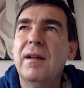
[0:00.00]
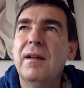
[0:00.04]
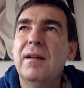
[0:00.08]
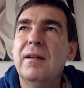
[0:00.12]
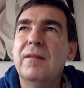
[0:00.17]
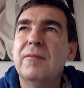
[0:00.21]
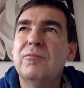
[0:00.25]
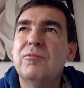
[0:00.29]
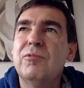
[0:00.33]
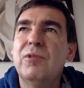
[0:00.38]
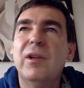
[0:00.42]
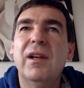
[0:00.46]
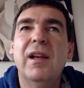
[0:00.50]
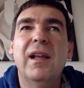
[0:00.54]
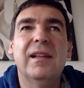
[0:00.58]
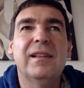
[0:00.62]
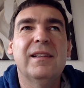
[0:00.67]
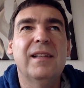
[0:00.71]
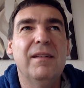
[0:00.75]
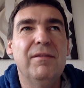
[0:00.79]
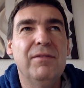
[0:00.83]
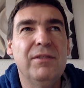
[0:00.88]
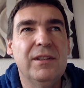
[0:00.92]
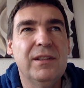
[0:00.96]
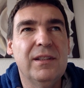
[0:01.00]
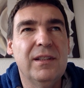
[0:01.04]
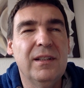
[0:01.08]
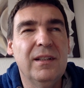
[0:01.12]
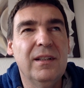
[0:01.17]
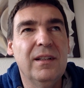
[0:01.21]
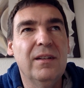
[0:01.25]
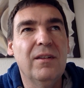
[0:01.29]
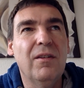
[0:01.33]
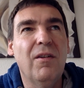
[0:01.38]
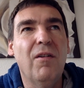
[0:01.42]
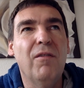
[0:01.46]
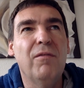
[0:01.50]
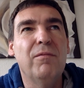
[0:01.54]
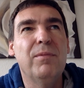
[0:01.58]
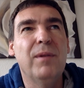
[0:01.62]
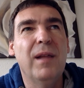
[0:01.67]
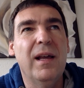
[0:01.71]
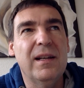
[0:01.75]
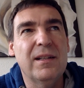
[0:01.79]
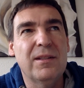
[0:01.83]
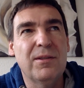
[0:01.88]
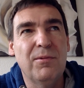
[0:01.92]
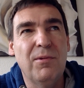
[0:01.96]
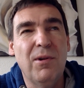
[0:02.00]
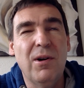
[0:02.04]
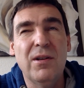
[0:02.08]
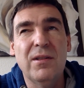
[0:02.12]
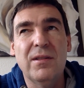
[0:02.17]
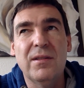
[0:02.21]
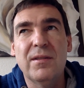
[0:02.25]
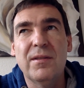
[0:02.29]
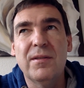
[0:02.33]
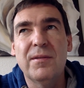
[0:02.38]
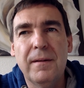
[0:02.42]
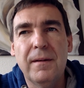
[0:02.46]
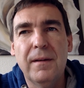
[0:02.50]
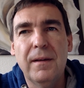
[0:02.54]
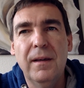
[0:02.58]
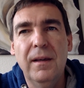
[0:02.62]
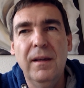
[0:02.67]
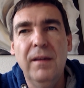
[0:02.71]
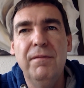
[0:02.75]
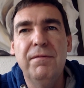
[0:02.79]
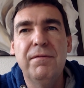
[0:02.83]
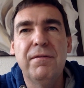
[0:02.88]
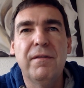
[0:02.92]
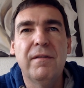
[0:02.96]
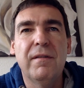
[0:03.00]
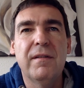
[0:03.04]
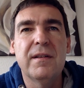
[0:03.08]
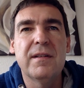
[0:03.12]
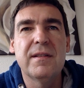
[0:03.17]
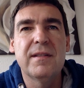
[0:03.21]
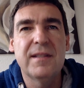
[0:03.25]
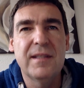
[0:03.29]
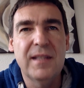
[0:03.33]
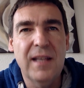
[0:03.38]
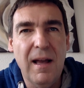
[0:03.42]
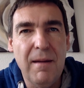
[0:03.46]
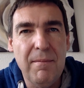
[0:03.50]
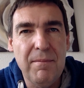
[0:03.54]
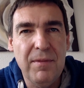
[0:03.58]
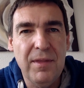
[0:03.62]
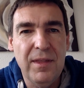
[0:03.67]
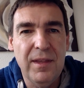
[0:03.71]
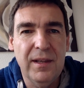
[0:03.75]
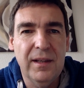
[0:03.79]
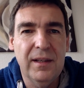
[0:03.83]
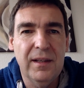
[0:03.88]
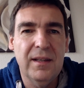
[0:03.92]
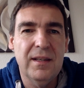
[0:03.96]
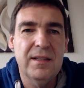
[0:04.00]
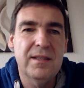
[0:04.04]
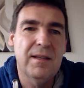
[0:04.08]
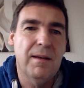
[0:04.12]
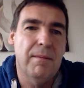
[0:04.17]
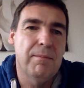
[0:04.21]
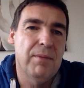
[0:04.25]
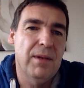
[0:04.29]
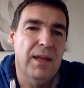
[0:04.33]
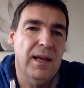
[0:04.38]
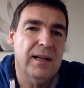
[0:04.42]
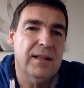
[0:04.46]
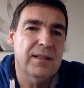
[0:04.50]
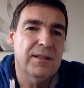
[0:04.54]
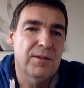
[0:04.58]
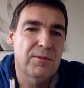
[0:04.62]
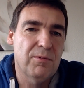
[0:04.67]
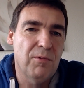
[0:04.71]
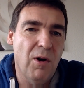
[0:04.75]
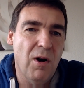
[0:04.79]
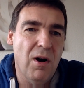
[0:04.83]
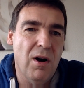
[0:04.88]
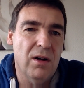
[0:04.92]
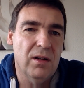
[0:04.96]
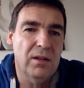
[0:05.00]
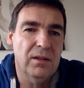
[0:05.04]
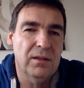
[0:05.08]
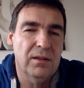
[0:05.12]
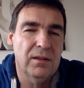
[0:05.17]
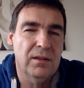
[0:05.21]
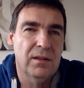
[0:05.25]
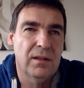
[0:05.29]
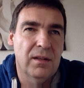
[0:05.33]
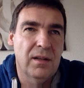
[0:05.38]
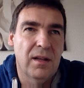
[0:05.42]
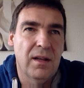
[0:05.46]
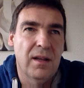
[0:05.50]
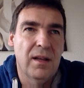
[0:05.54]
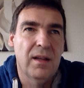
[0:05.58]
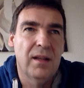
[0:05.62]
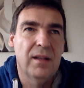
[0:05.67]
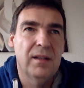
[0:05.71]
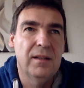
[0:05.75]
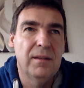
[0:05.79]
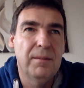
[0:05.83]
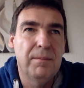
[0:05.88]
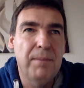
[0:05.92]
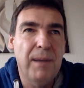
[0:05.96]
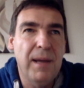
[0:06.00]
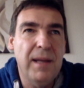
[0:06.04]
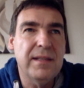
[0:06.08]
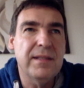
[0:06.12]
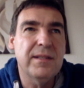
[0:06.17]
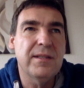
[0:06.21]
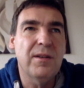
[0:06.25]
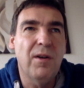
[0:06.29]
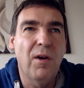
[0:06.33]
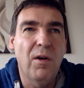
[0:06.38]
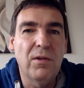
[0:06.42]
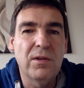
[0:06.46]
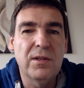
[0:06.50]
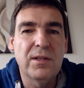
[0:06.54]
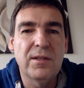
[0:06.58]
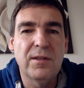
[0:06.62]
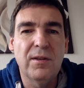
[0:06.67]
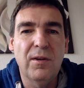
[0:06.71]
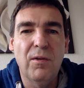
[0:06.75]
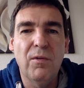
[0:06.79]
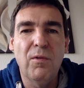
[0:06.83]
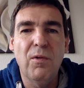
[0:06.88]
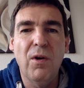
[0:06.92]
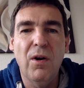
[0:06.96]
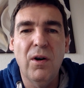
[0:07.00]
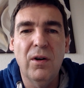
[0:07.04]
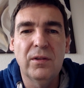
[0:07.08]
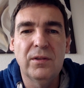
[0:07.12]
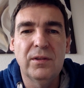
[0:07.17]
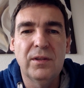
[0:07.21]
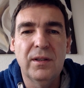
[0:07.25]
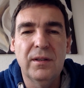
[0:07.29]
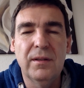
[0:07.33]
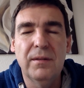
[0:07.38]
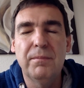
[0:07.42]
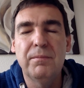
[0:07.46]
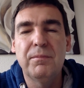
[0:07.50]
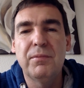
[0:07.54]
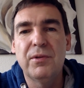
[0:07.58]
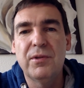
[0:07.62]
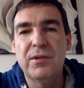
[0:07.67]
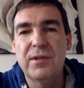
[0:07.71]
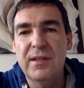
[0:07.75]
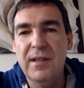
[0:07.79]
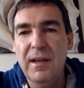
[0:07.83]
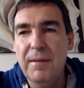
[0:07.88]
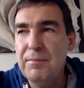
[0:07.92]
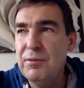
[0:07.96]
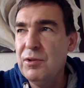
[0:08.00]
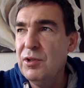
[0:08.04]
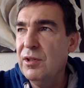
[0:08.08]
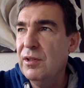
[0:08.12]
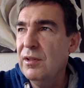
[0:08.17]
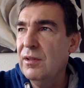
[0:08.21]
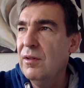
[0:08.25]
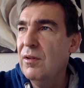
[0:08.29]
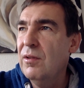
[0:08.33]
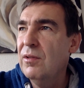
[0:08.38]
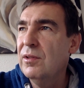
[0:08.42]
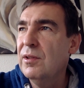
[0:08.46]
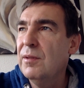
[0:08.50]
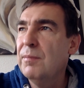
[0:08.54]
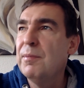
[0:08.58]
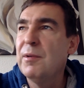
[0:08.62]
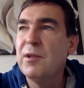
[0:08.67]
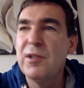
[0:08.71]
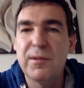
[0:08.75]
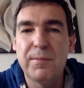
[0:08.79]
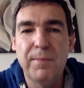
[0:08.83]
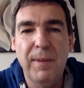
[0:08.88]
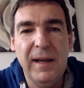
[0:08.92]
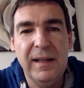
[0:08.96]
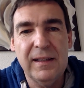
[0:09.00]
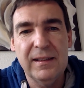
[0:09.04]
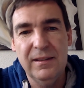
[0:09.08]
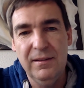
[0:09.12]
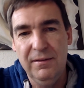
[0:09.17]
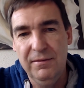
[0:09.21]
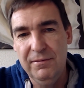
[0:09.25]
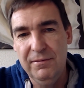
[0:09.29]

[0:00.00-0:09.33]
relativity of black swans. If something is a black swan, depends also on the perception, on the perspective.